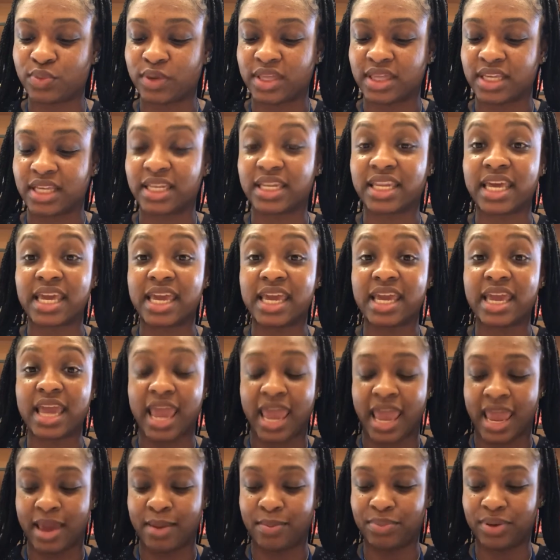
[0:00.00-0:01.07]
the league
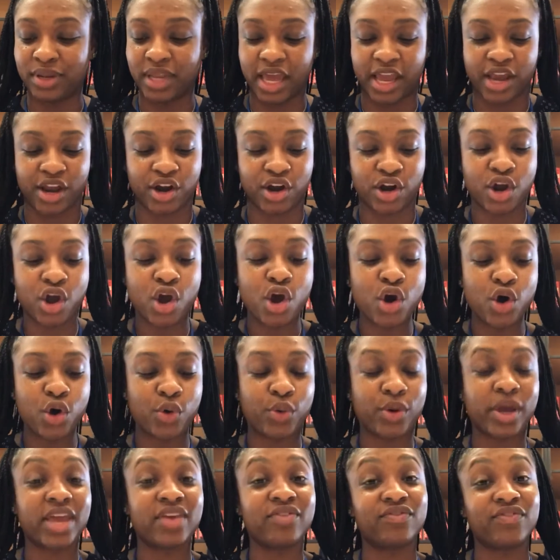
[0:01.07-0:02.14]
and player, who
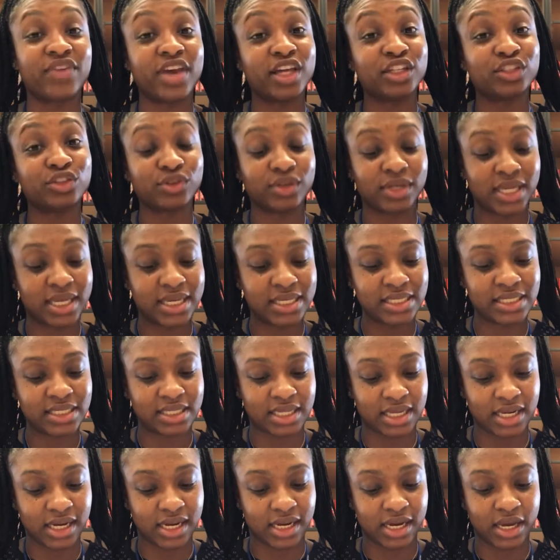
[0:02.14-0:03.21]
eventually
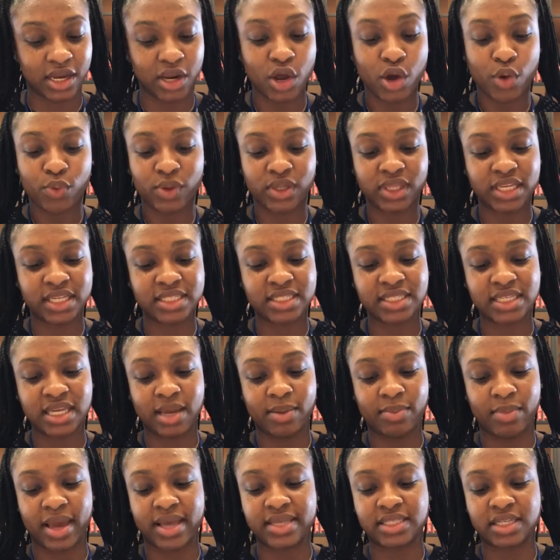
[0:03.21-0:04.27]
stood with his
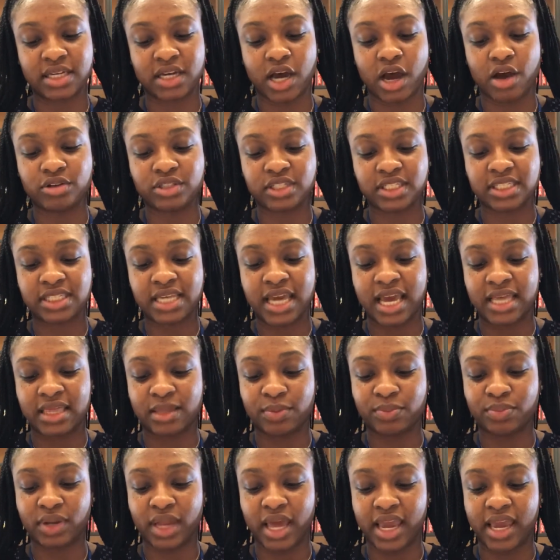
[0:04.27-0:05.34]
teammates and coaches at the
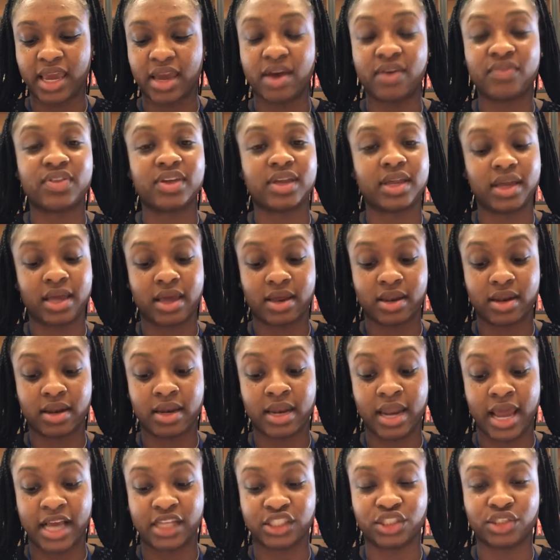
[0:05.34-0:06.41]
playing of the
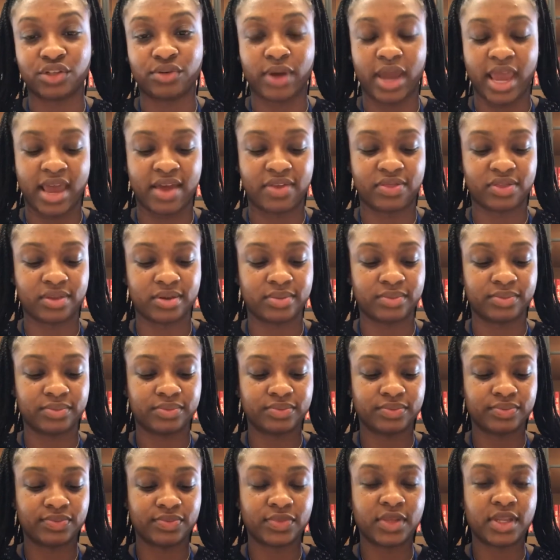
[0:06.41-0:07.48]
national anthem.
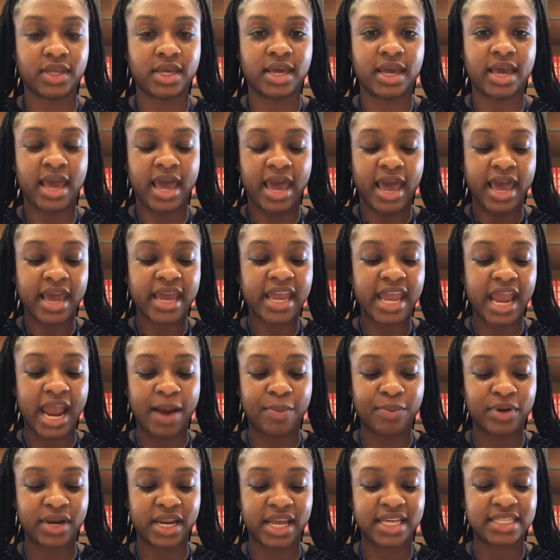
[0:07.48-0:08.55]

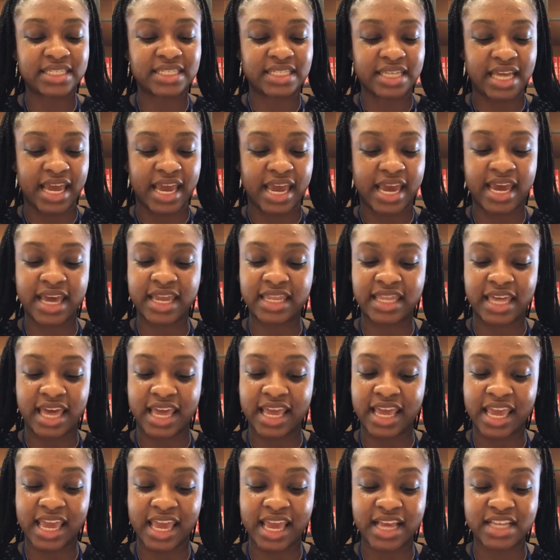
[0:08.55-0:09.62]
Kaepernick said that
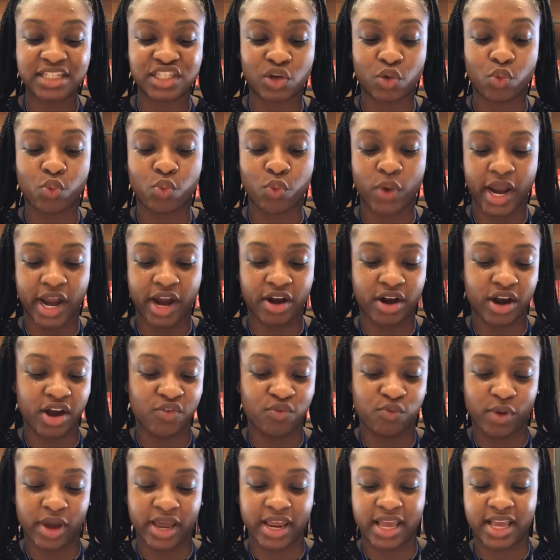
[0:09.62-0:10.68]
he is aware
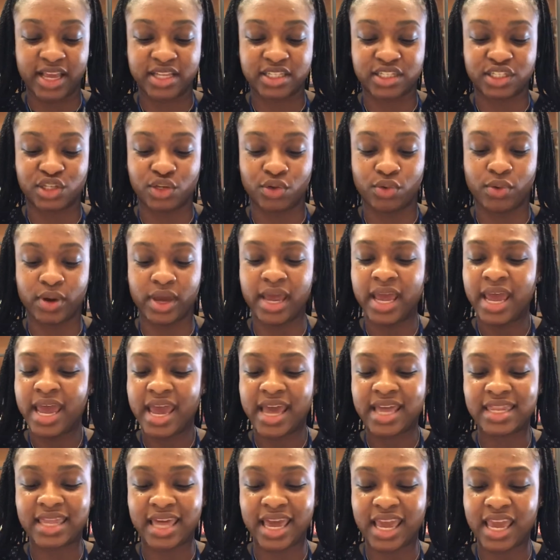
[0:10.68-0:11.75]
of what he is doing
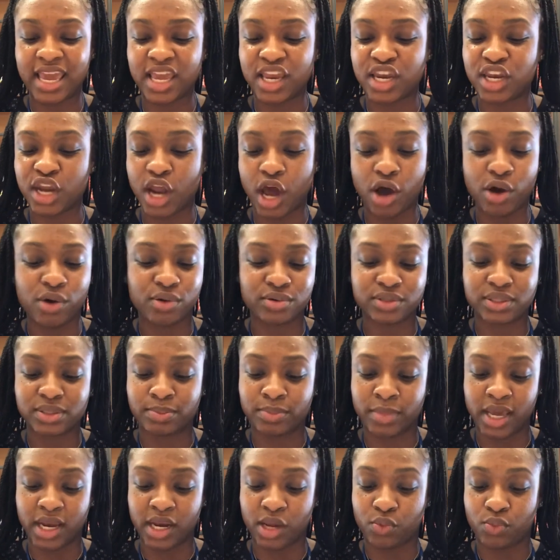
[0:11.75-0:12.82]
and that he knows
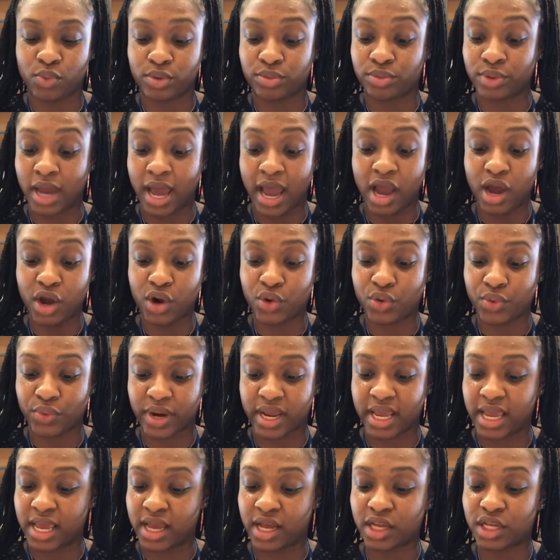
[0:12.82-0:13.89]
many will not
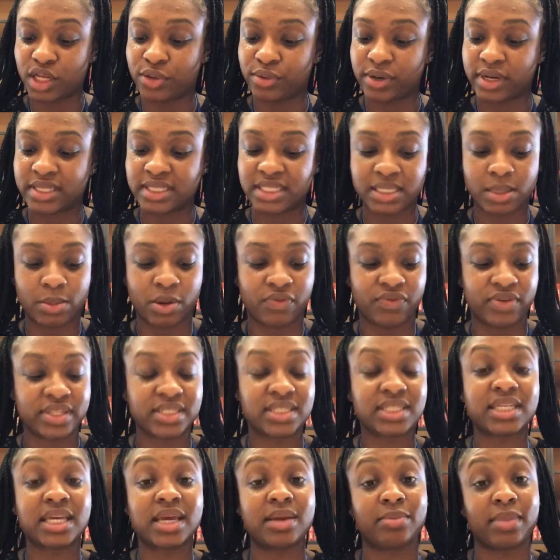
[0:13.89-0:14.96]
agree, including some of his
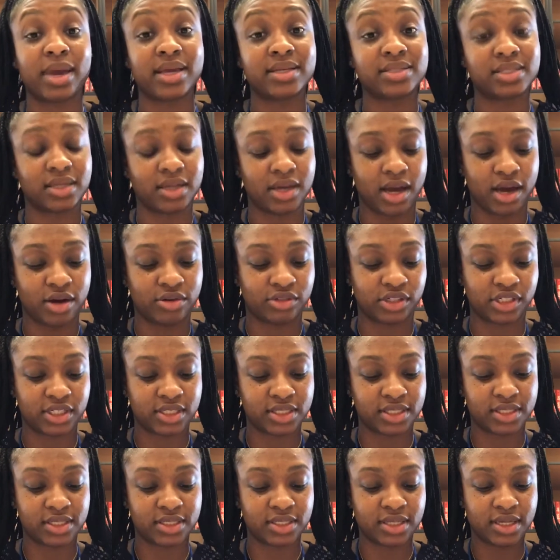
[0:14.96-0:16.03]
teammates and
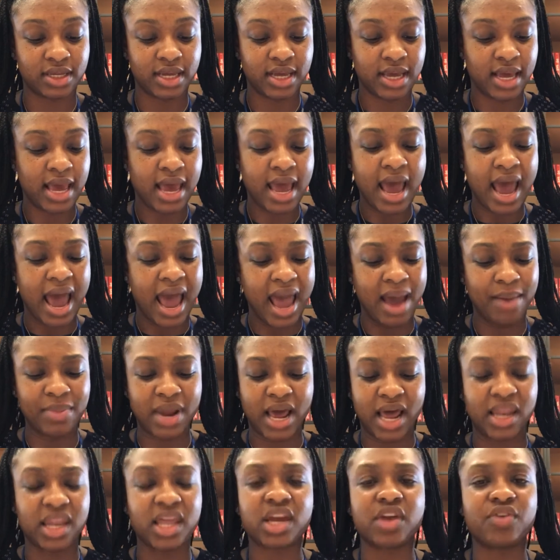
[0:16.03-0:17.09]
coaches. "I'm
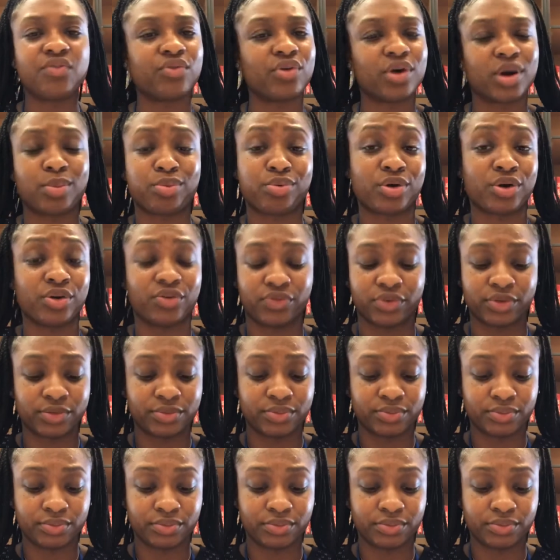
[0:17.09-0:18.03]
not looking for approval.